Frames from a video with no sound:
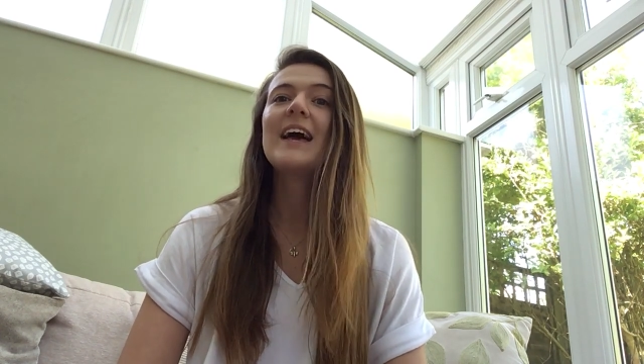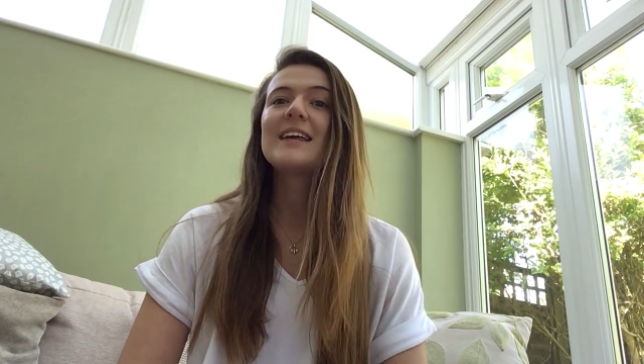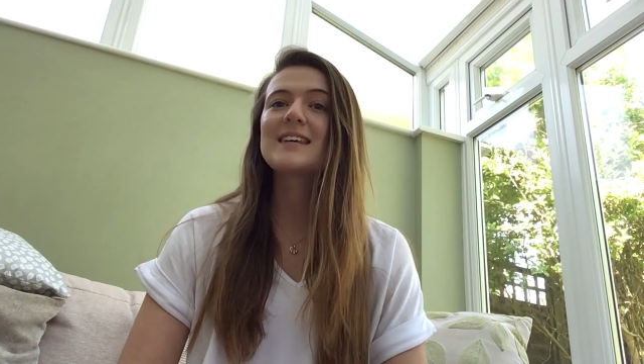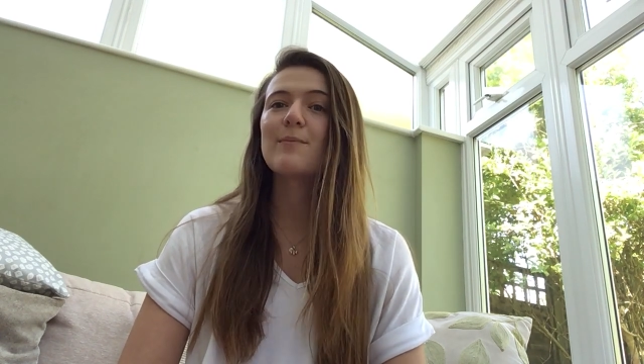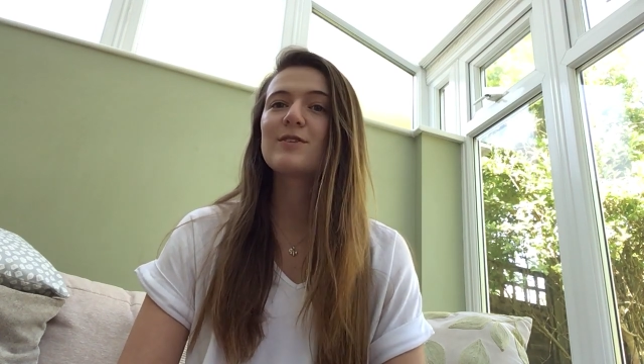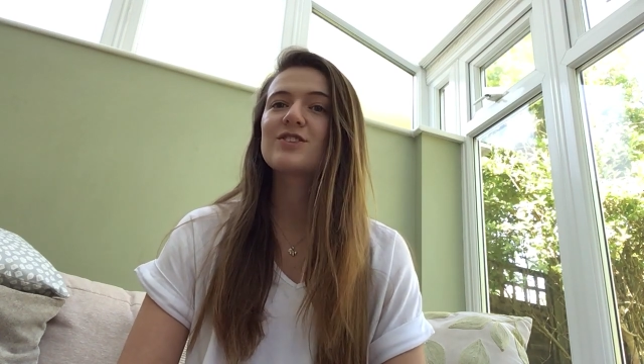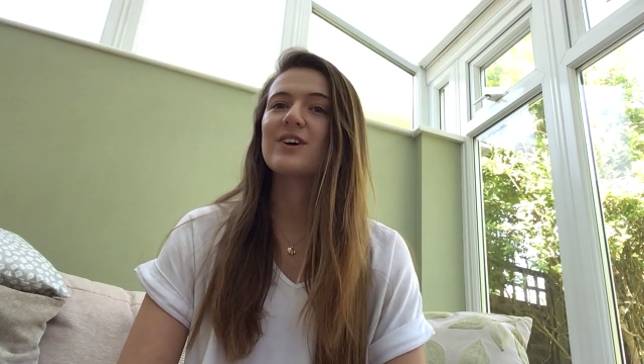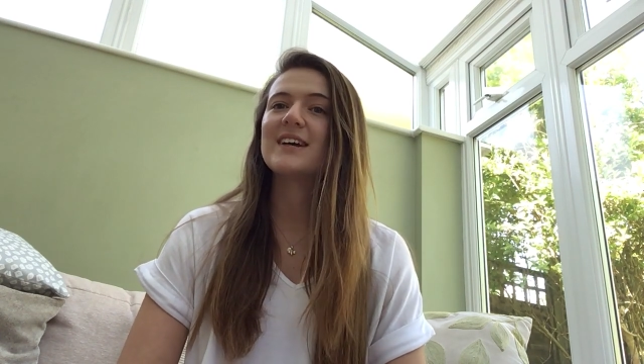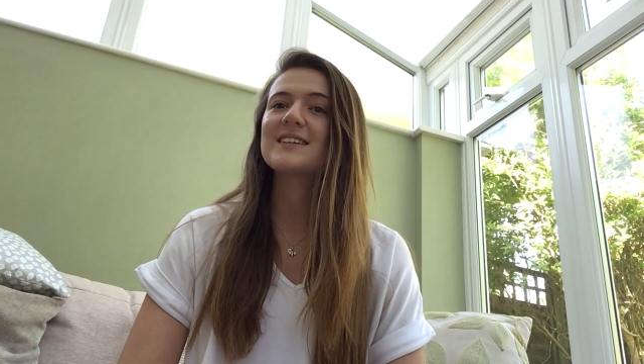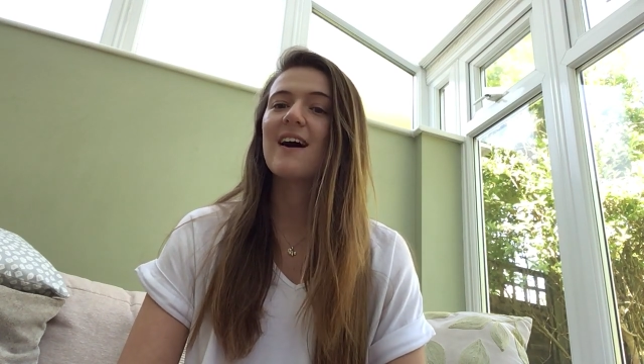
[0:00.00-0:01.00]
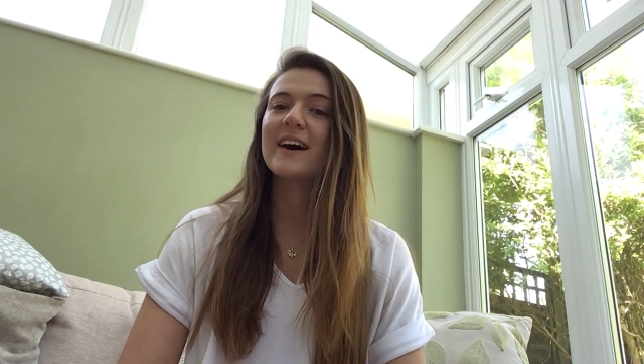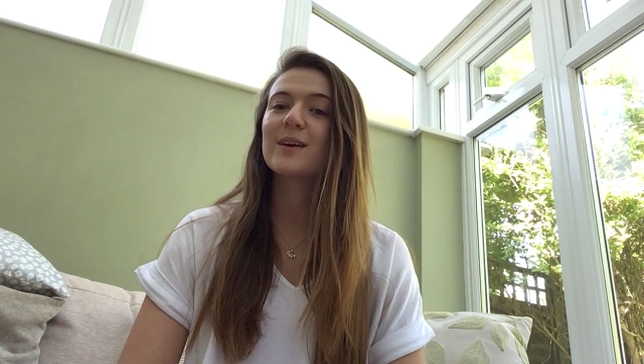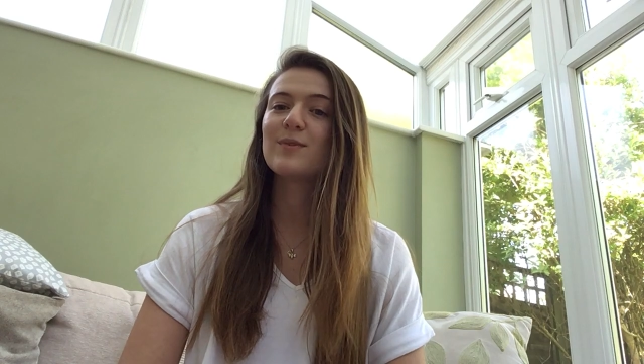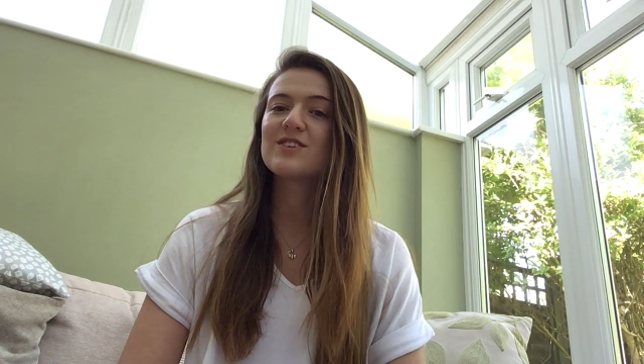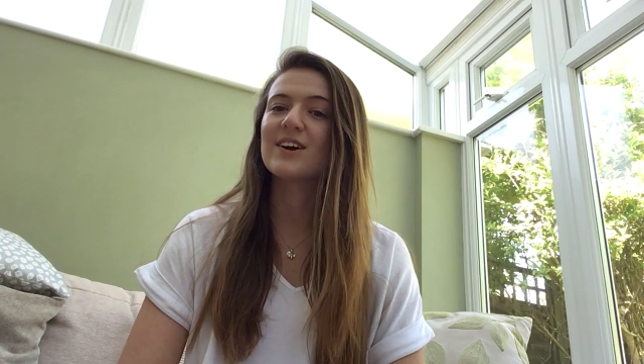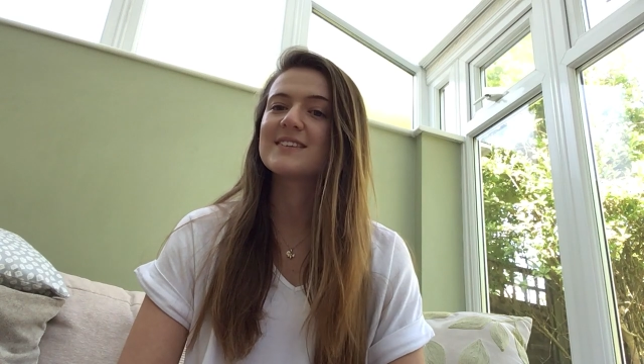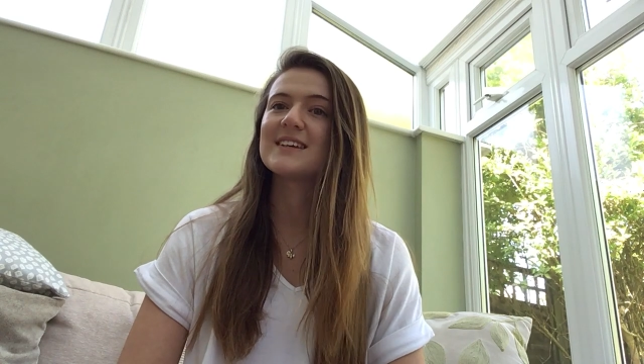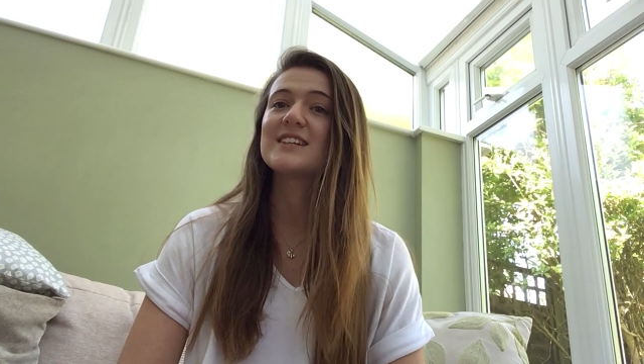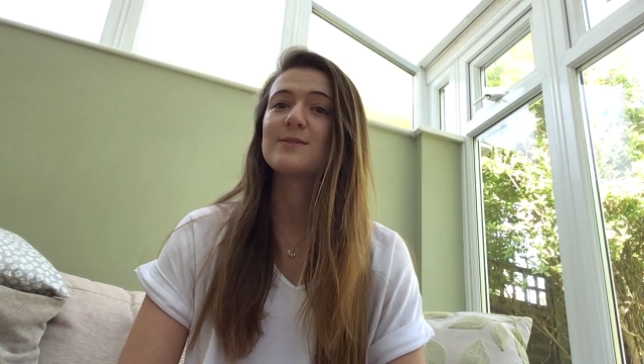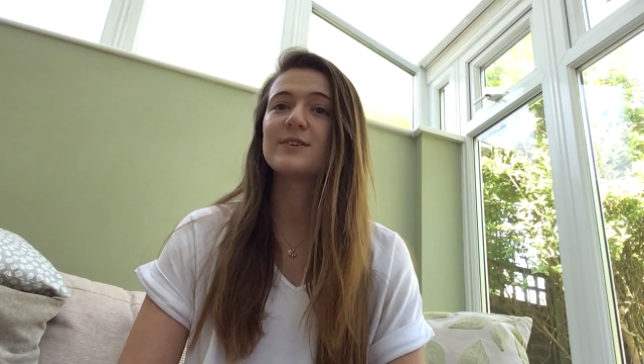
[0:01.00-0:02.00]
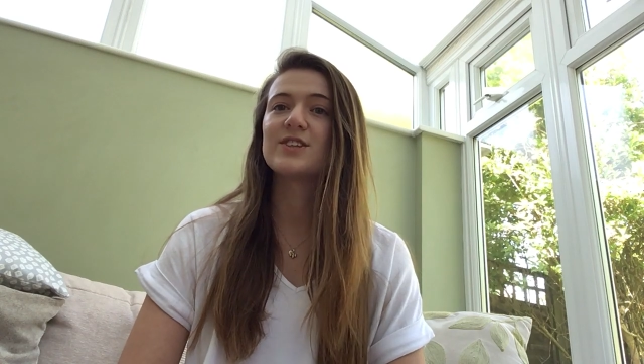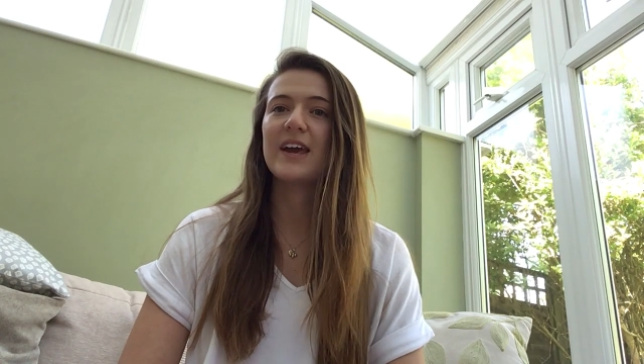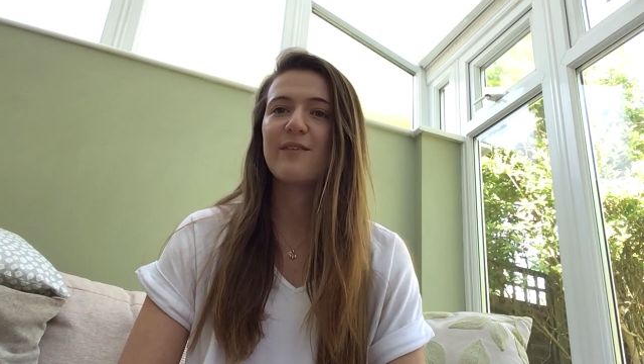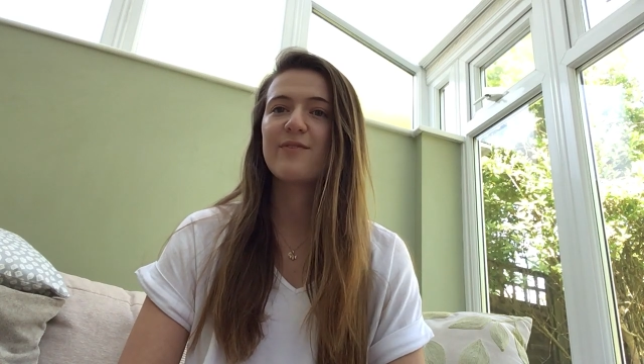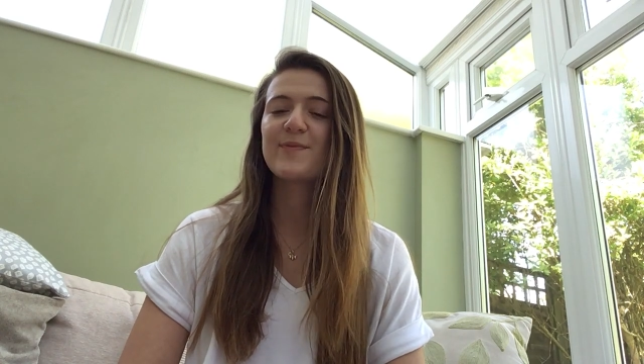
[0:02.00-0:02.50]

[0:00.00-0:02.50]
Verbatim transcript: demonstrate I can be trusted to achieve.